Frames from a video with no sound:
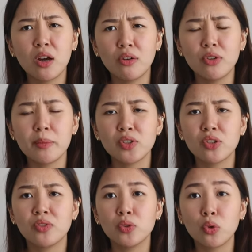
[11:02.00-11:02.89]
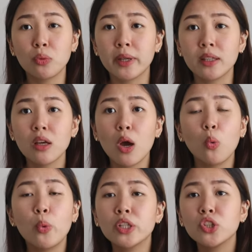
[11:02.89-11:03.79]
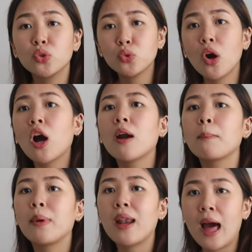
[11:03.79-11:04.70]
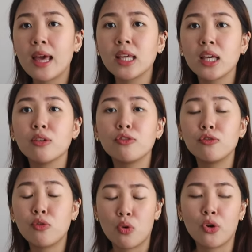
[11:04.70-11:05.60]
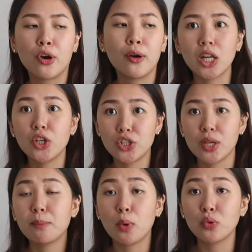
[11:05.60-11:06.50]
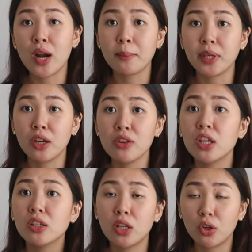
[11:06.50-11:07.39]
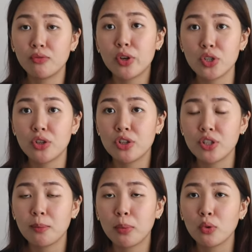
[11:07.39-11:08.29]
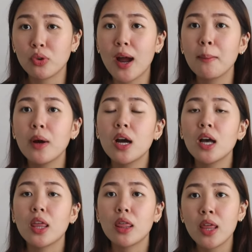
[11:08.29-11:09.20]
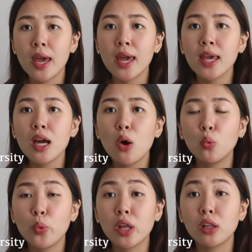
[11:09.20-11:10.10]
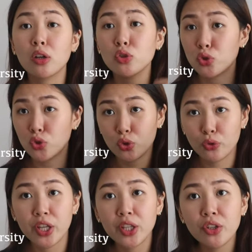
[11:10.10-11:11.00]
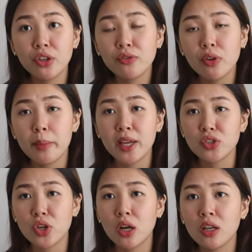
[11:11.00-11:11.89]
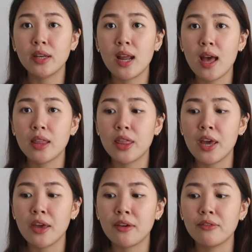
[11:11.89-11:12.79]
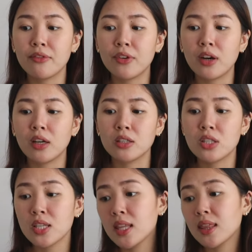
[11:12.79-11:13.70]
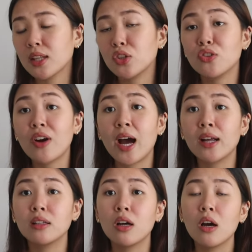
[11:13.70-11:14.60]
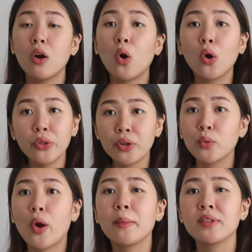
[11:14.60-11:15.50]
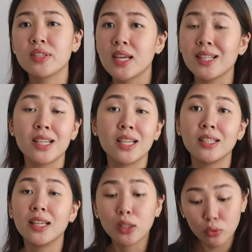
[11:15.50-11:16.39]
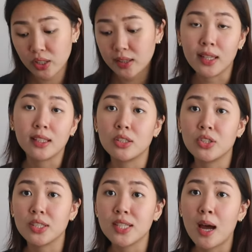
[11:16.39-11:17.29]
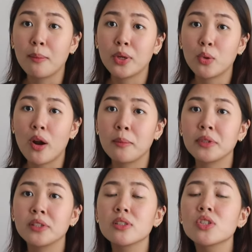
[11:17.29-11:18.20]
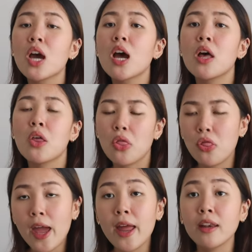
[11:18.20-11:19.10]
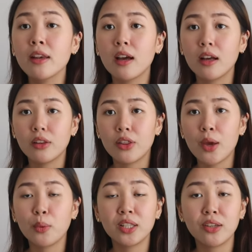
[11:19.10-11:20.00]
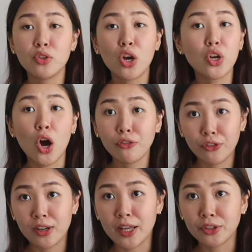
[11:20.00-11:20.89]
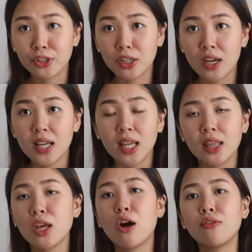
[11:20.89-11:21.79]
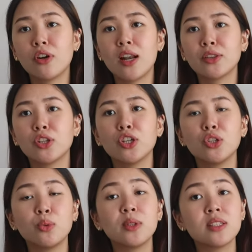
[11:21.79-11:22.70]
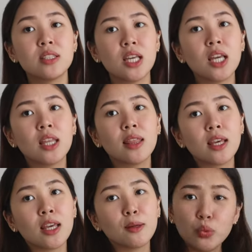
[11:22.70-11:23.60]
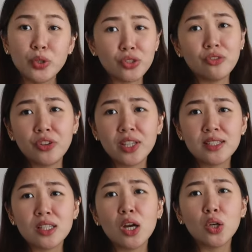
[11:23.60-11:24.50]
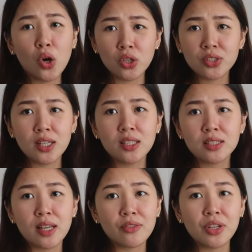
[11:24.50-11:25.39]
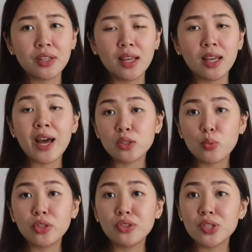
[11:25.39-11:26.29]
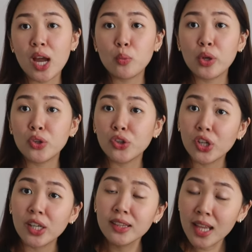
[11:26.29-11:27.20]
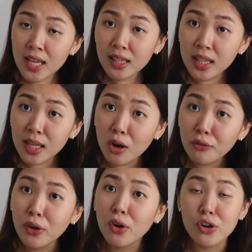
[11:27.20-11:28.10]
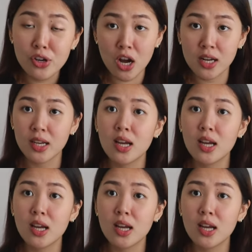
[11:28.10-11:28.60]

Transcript: confirmation of enrollment? When you are applying for a nursing program here, the conversion nursing program, they will screen your information. When they've seen that you've had all the requirements they need, including the English exam requirements, then they will give you an offer letter. In the offer letter, you will see the tuition fees, costings, and everything. That's when you decide whether you're gonna take the offer or not.